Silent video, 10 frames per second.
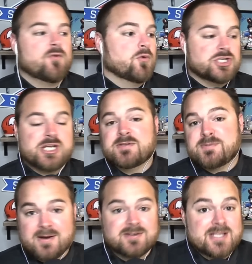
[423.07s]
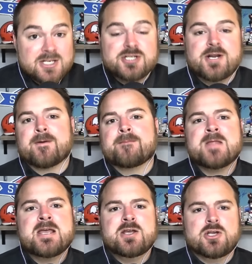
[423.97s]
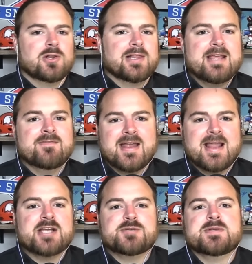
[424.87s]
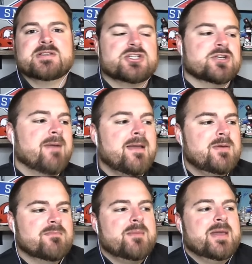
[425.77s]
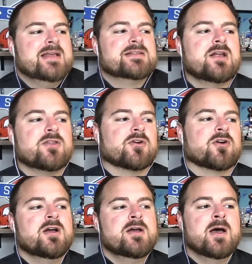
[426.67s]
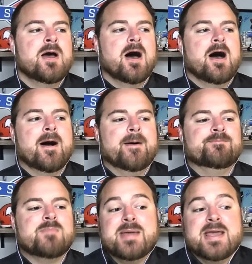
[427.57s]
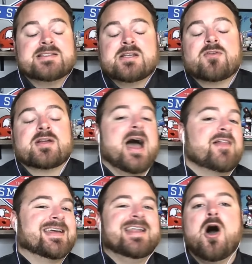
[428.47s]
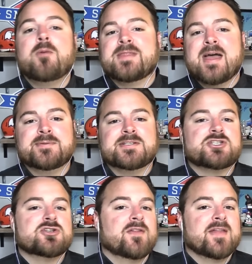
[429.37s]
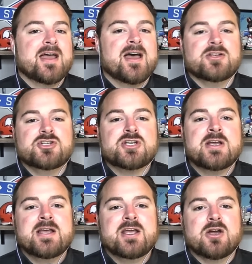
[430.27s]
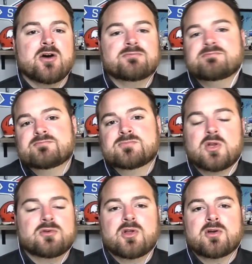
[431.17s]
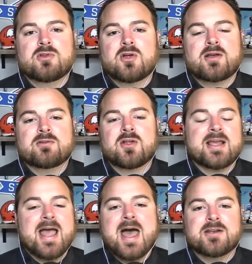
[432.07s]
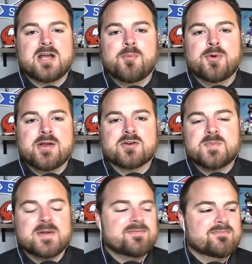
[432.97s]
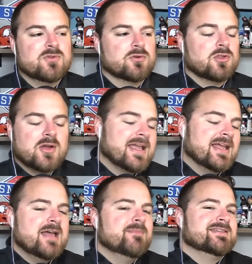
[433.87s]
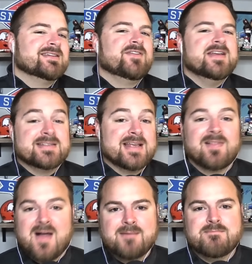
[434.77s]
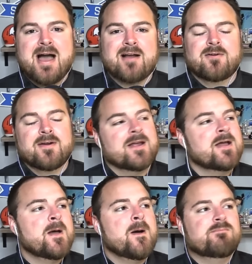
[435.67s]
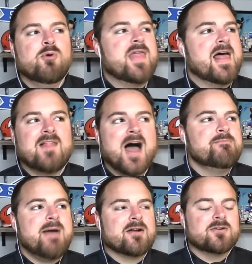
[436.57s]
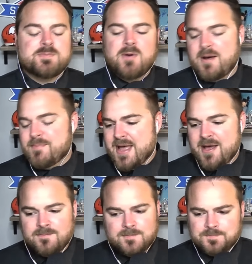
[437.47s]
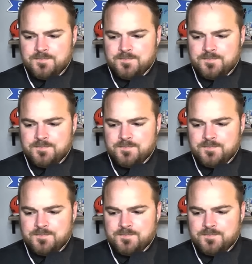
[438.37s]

course James Pearce this year, you know, leave that edge position. Maybe maybe he's another um, maybe he's another guy that can help at that position on the edge. You know, look, look, look looking ahead in a couple of years, but they're looking at him as if he is a linebacker. And boy, that linebacker spot, man,